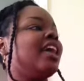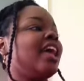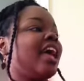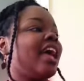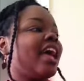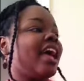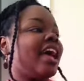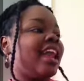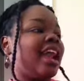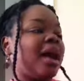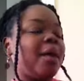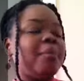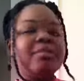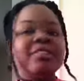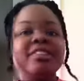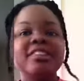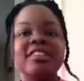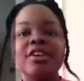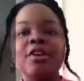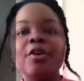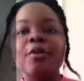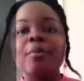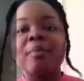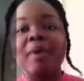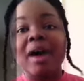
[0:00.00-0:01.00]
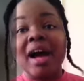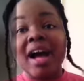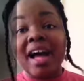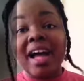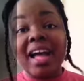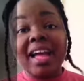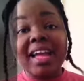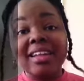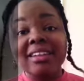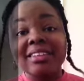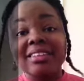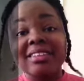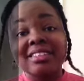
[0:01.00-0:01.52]
And I'm still
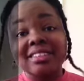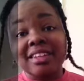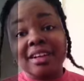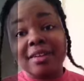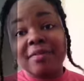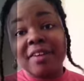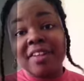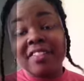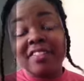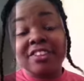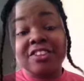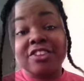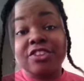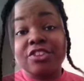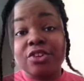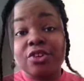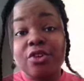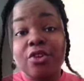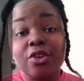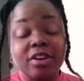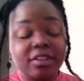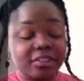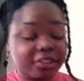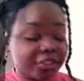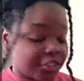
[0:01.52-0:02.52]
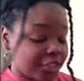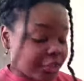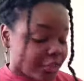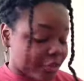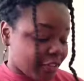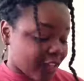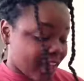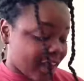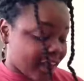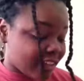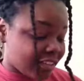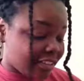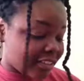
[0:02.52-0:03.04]
buying stuff at the store too
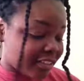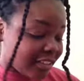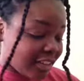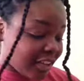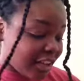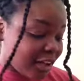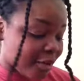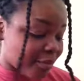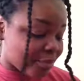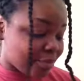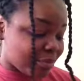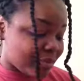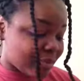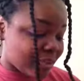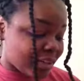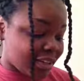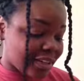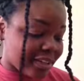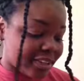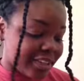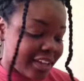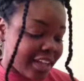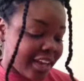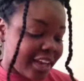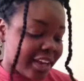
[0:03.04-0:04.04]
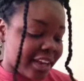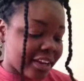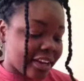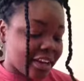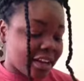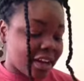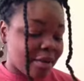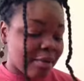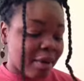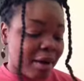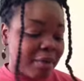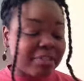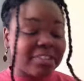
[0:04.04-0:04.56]
that is knitting.
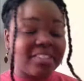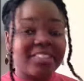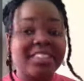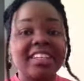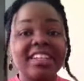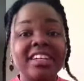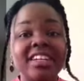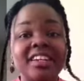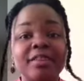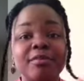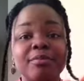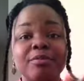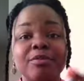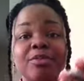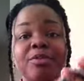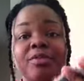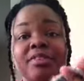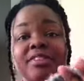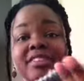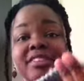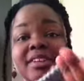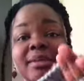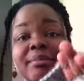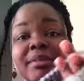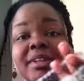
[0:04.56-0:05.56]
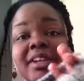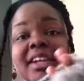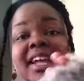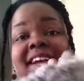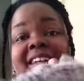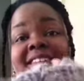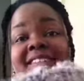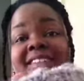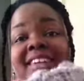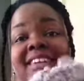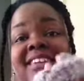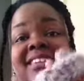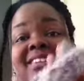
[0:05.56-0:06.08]
I was thinking of doing something
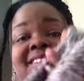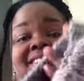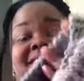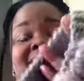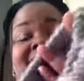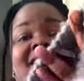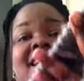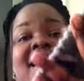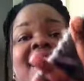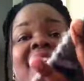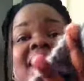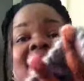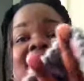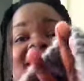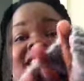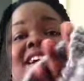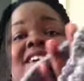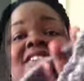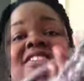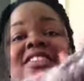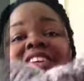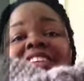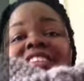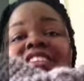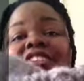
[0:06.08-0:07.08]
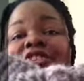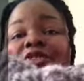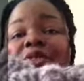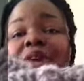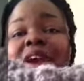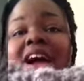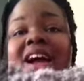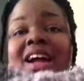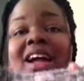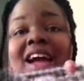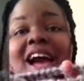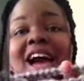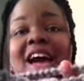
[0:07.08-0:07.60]
like this. Now this is what
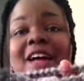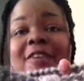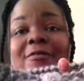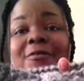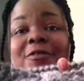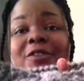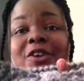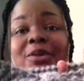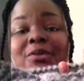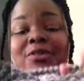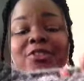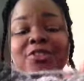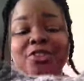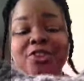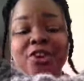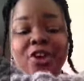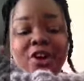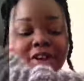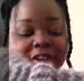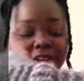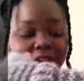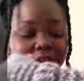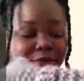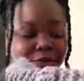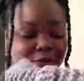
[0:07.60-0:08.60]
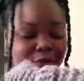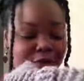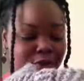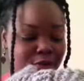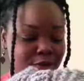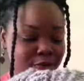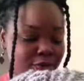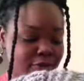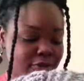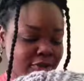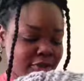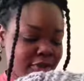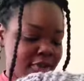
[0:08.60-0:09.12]
I got from Charlotte
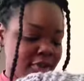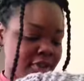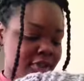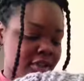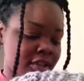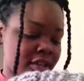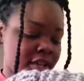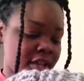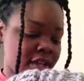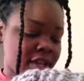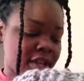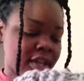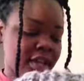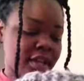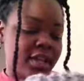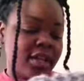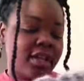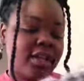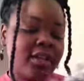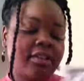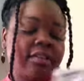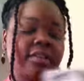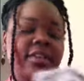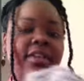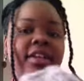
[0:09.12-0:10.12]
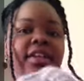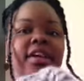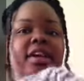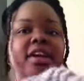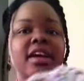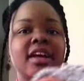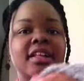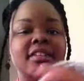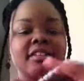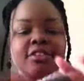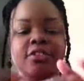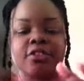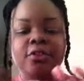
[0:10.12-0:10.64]
Russe. See, I
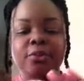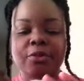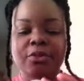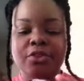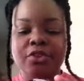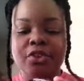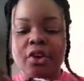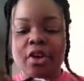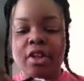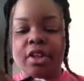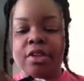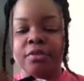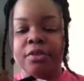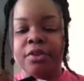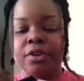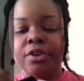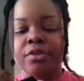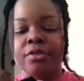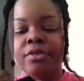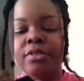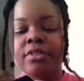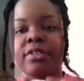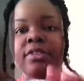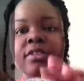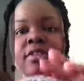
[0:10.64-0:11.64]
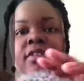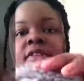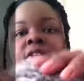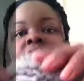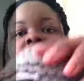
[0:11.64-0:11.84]
got this from Charlotte Russe.